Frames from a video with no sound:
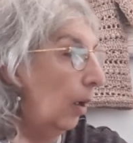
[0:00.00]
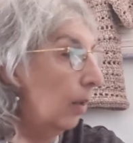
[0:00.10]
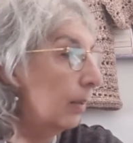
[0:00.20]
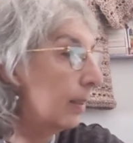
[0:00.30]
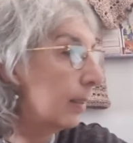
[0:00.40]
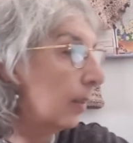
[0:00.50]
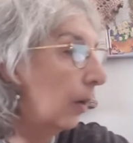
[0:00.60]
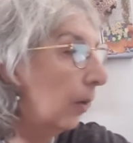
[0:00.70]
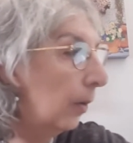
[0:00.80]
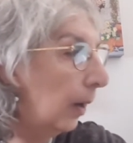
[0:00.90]

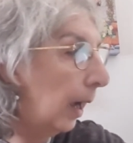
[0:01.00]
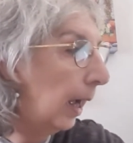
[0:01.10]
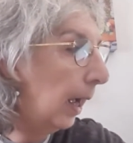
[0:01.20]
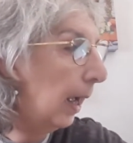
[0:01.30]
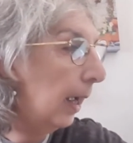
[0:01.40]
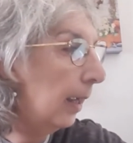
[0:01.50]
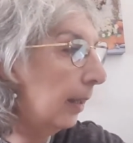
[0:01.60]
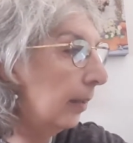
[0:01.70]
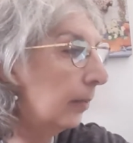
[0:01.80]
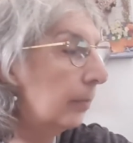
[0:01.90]
also
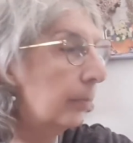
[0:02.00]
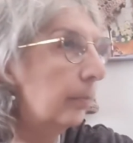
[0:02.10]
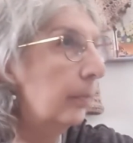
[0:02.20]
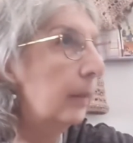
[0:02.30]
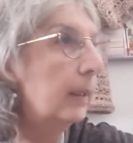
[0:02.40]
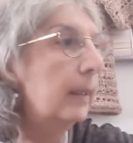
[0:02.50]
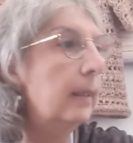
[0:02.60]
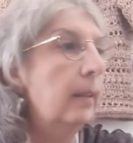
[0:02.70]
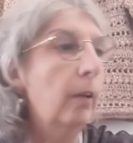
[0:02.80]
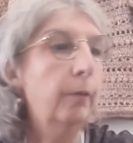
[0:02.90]
this
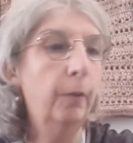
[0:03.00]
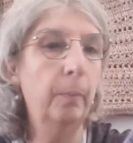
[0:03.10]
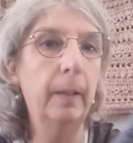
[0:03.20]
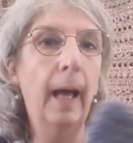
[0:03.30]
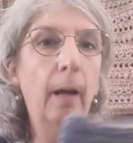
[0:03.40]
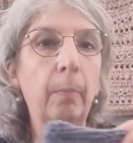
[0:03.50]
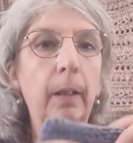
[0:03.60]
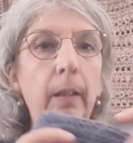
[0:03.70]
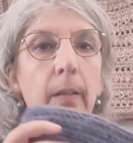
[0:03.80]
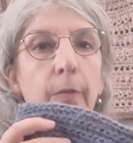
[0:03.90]
is not from now,
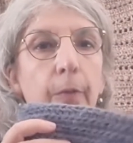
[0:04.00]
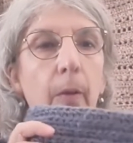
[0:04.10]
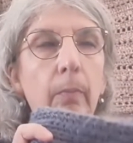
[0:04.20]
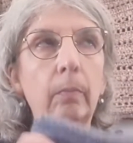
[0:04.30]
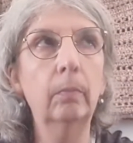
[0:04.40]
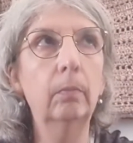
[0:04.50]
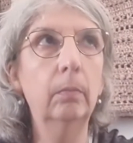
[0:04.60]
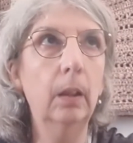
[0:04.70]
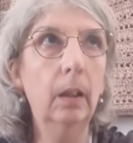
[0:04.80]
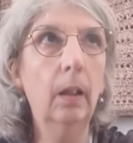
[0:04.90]
but it's from
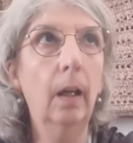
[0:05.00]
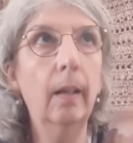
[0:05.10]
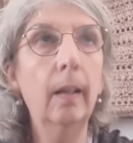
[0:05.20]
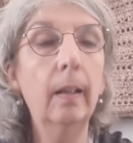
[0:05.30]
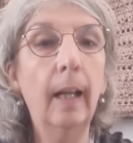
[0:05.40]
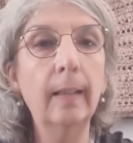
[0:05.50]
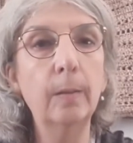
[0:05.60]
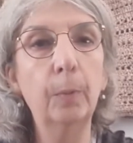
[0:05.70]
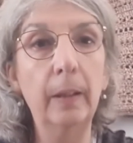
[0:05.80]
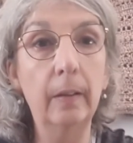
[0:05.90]
I think
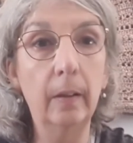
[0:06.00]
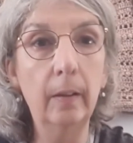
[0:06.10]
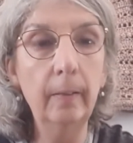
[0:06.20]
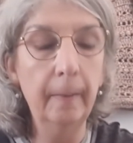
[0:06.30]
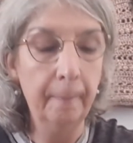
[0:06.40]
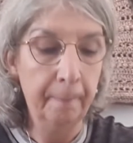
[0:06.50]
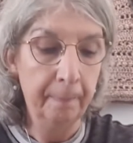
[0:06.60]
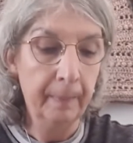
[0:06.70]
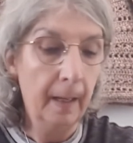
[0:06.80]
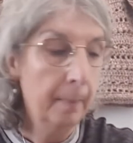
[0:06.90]
last winter,
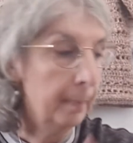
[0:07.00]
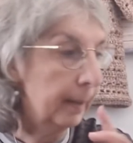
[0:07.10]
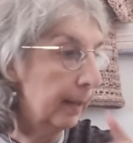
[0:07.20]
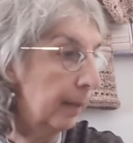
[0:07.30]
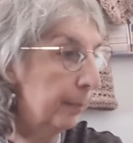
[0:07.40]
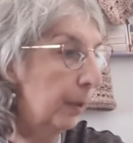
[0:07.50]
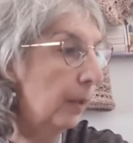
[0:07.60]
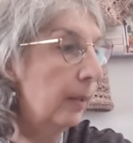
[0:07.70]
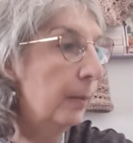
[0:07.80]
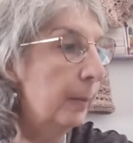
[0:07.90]
but I
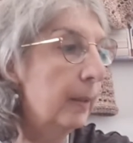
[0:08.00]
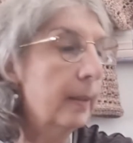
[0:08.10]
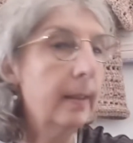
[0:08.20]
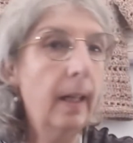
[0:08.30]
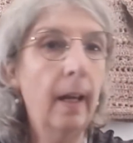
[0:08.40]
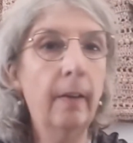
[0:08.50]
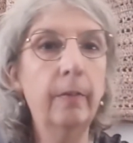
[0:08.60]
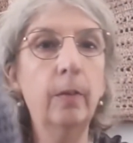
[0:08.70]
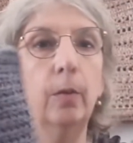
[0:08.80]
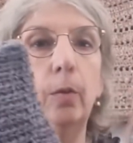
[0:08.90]
brought it because I have
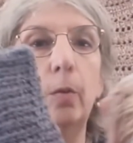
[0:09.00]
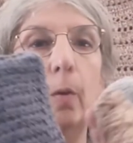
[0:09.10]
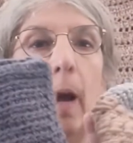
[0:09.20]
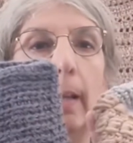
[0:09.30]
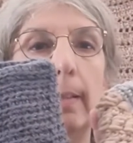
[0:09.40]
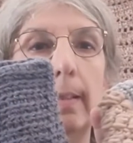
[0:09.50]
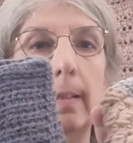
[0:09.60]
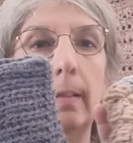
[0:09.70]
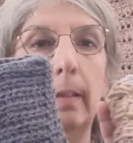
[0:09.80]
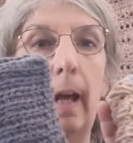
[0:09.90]
2 hats
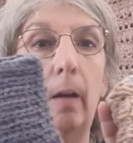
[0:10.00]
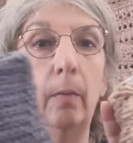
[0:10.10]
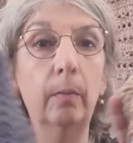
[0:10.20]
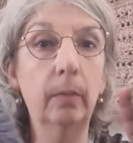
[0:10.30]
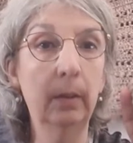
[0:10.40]
now